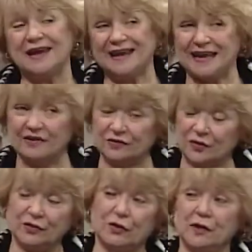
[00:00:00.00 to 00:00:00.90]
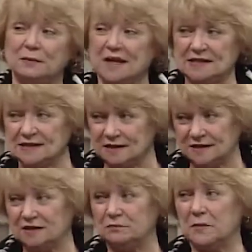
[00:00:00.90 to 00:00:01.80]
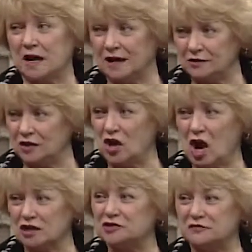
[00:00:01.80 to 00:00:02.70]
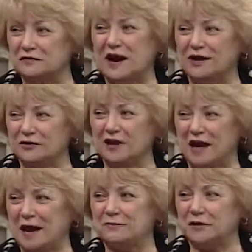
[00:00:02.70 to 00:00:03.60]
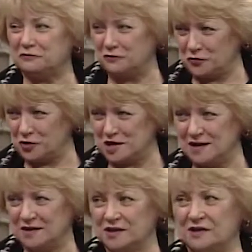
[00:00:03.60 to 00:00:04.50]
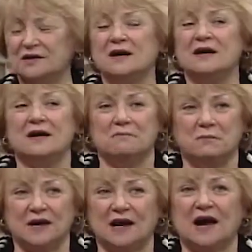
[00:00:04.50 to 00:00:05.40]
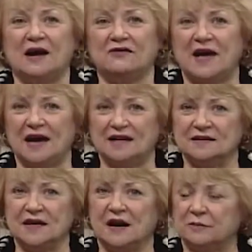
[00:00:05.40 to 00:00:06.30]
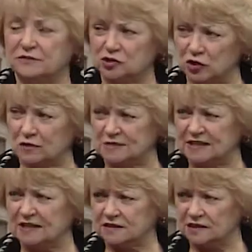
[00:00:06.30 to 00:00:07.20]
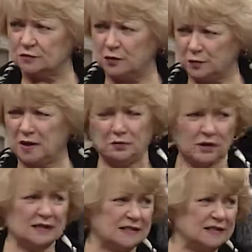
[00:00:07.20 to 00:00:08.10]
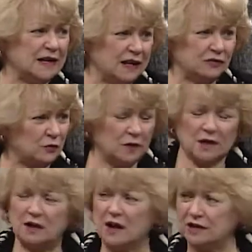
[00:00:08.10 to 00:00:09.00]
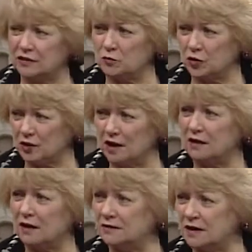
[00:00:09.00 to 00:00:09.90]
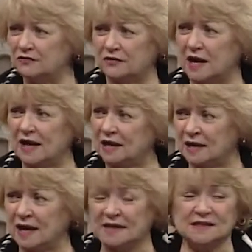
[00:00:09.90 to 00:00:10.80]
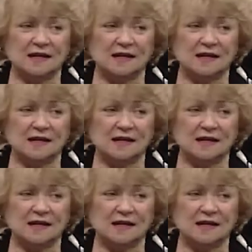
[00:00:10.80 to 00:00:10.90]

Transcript: even though it may sit in my locked file cabinet for a year. Mm-hmm. But I've had um, circumstances where people get sick at three o'clock in the morning on a Friday night.